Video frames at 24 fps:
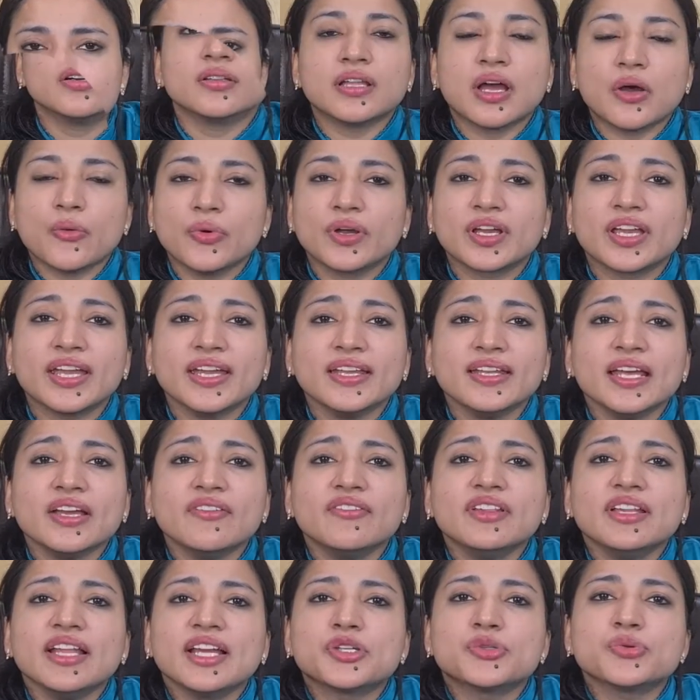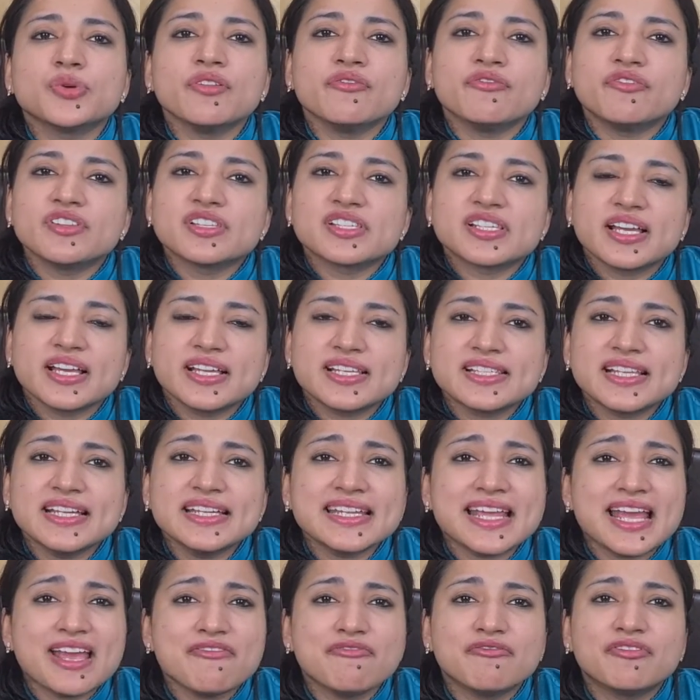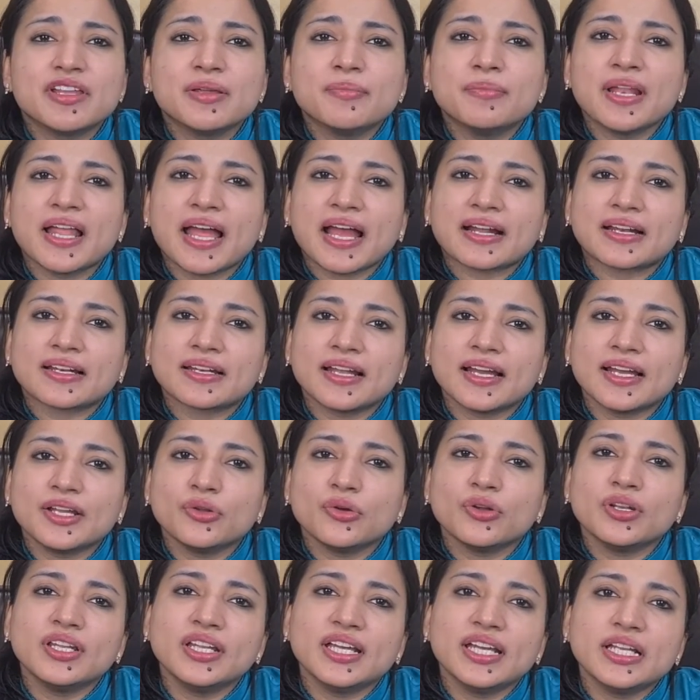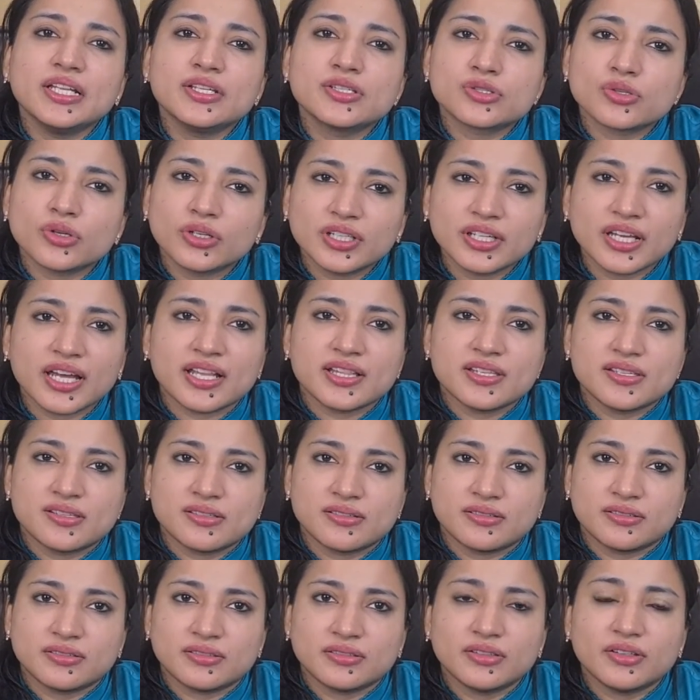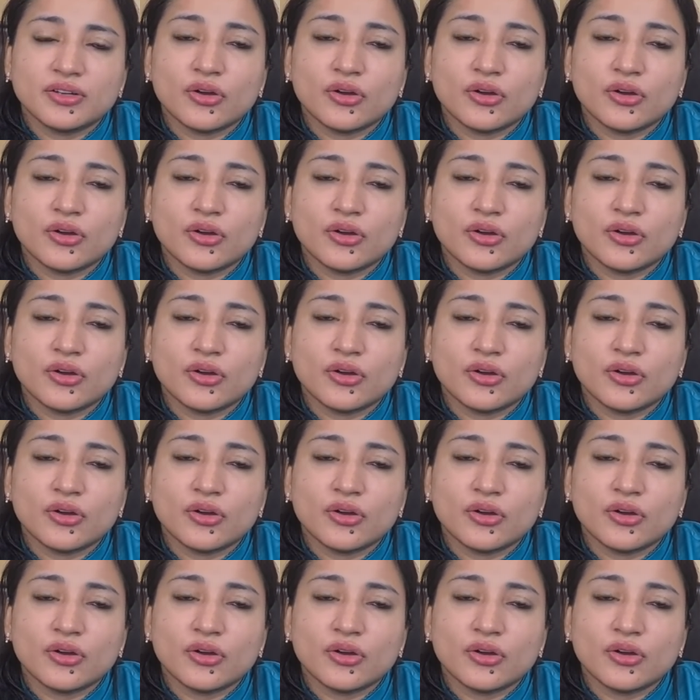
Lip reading: Now again, I would like to emphasize that every black line on nail is not cancer.